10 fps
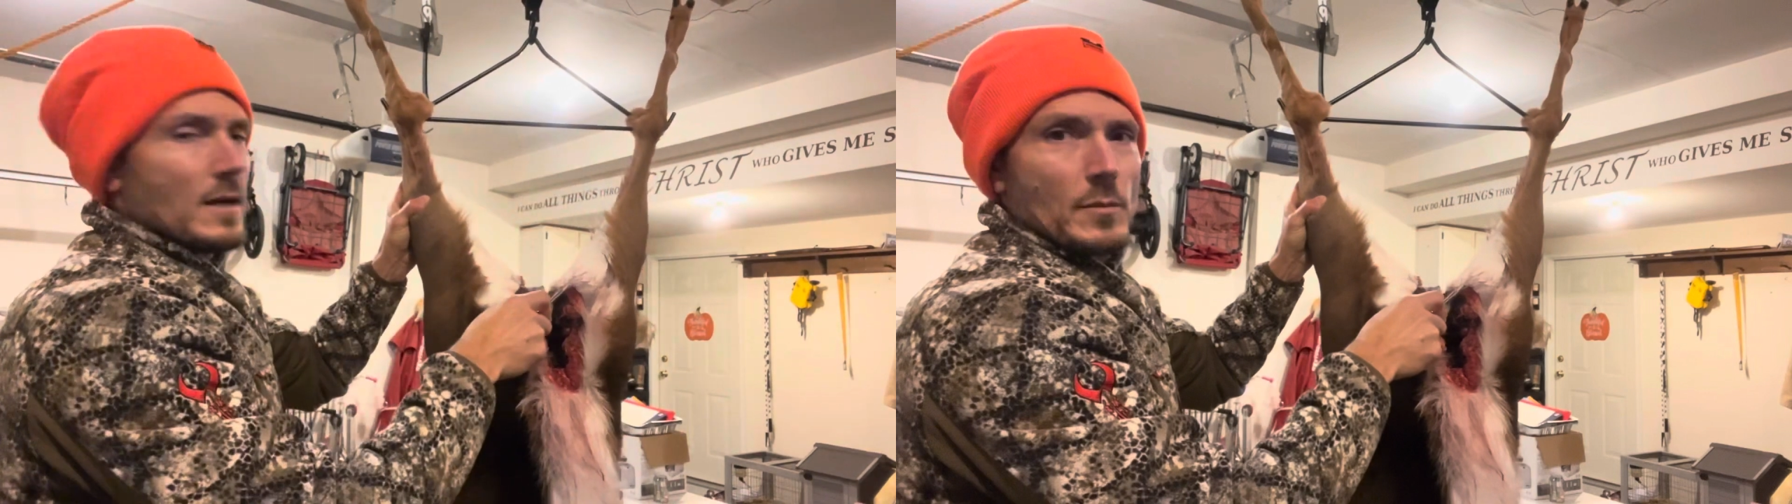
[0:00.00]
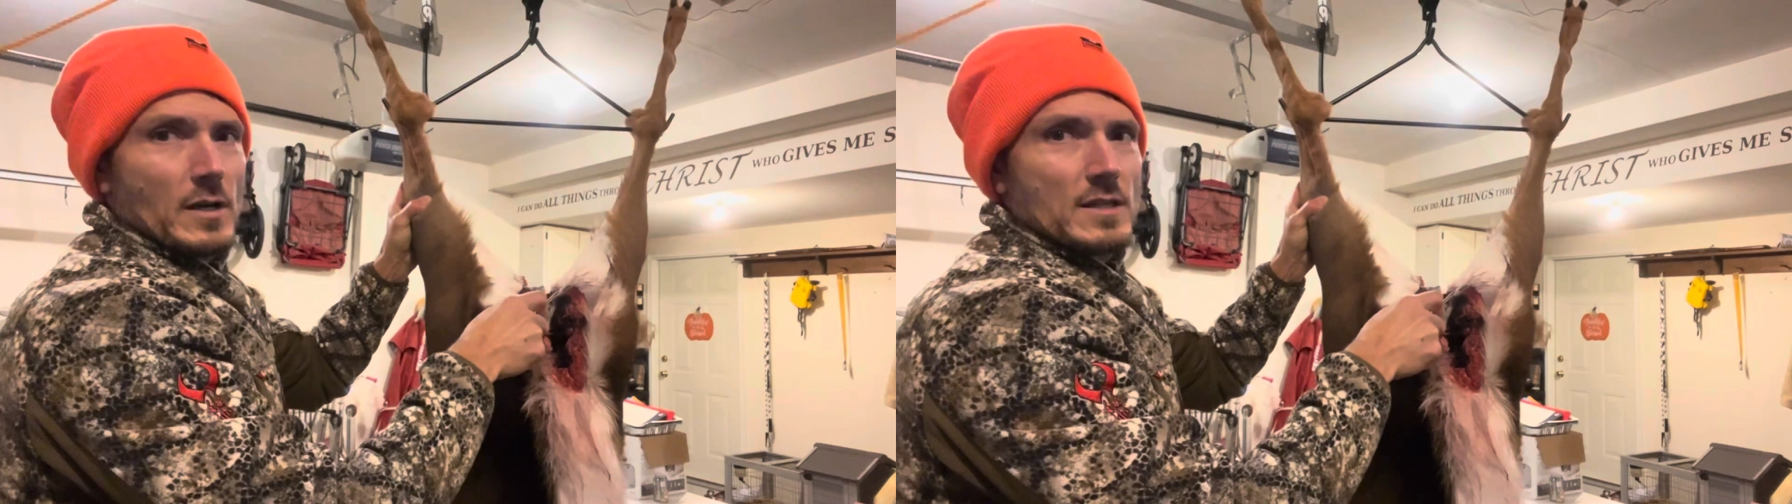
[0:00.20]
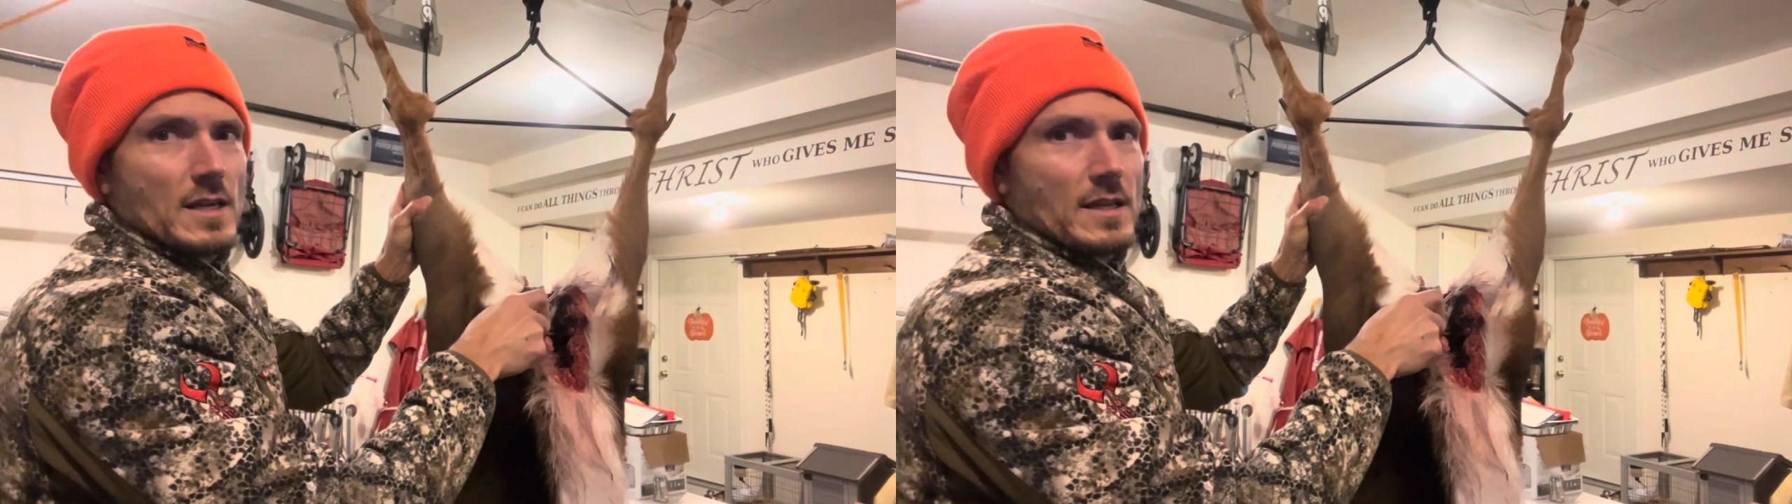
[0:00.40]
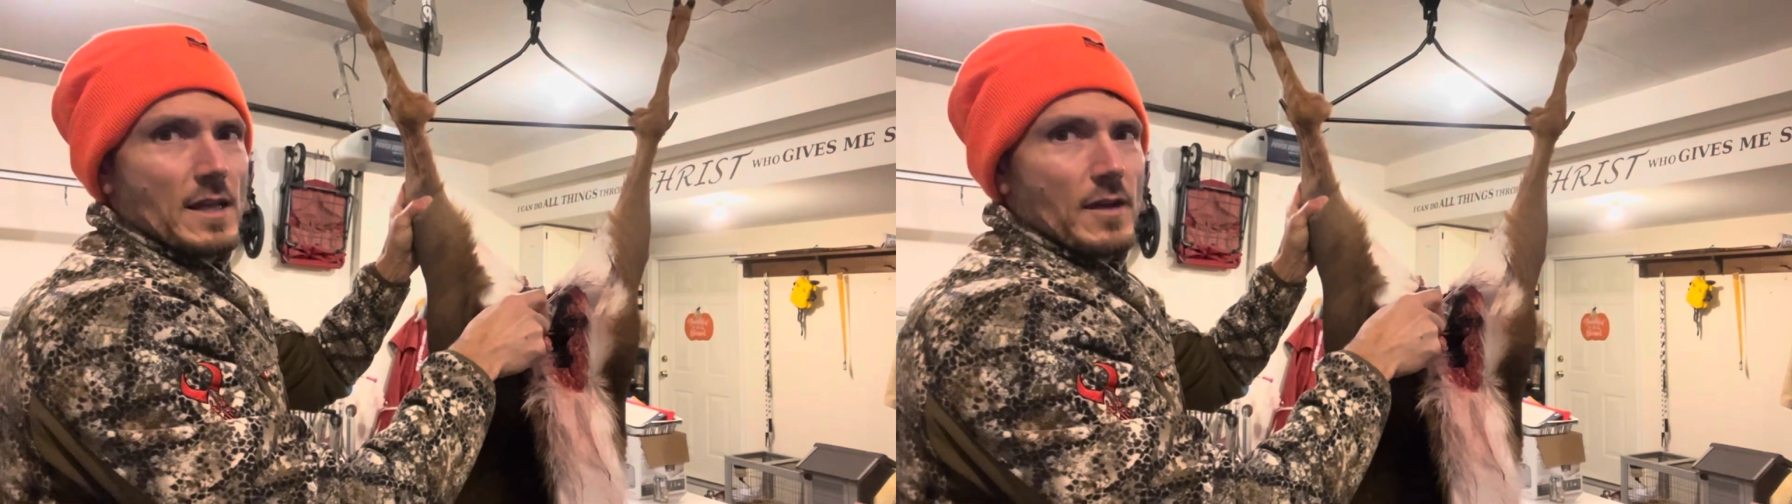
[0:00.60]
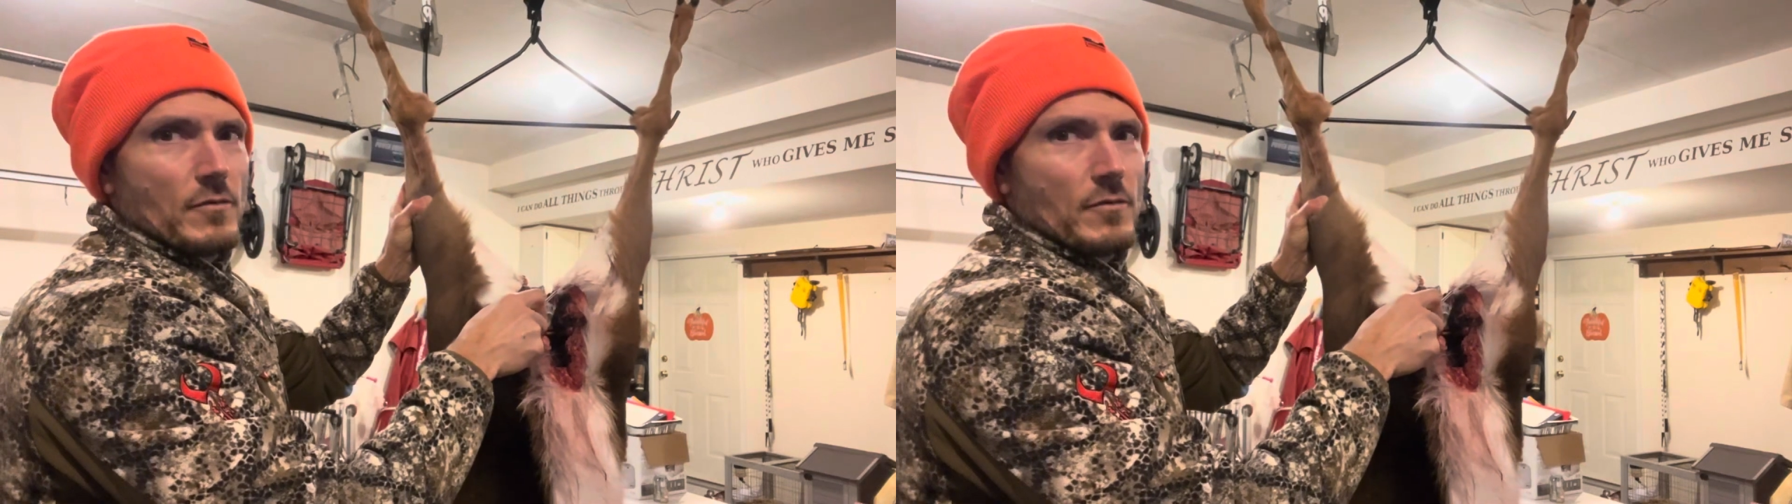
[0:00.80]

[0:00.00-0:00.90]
I'm gonna take that